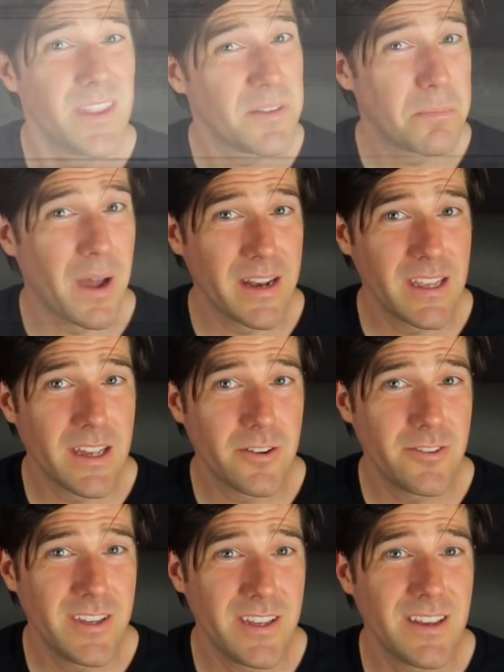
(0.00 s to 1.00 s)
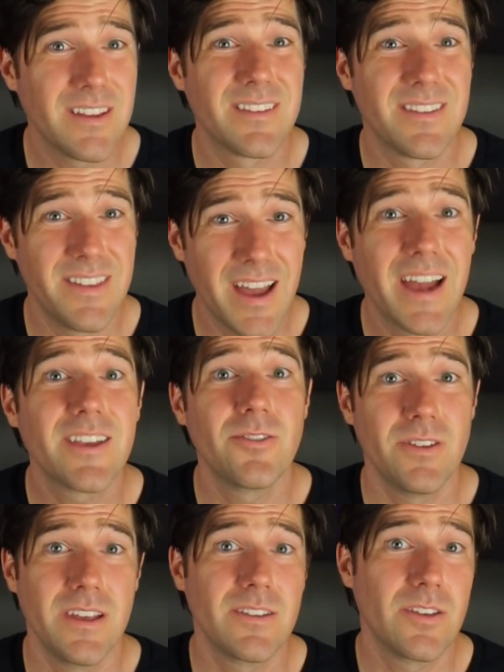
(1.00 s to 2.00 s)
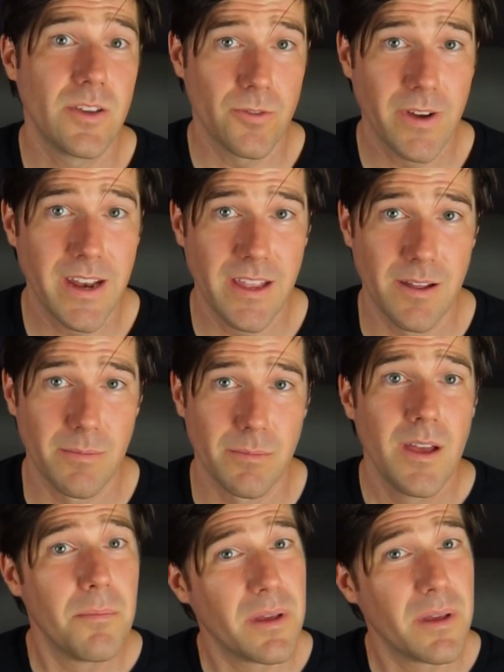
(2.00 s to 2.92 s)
This binding energy is not unique to uranium.